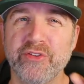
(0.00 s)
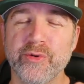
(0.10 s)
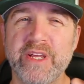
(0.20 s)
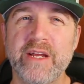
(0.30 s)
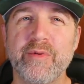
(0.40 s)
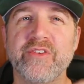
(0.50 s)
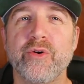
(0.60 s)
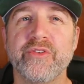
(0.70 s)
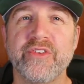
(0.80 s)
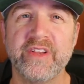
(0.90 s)
through key
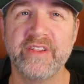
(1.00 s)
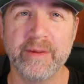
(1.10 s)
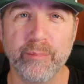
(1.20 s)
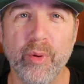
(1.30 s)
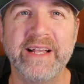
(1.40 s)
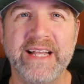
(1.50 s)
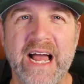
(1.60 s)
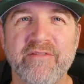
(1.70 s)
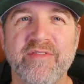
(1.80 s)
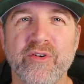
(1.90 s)
results that then break
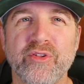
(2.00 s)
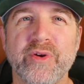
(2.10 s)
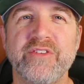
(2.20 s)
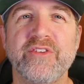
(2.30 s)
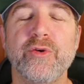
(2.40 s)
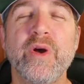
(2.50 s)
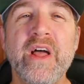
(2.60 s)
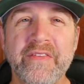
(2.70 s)
down further into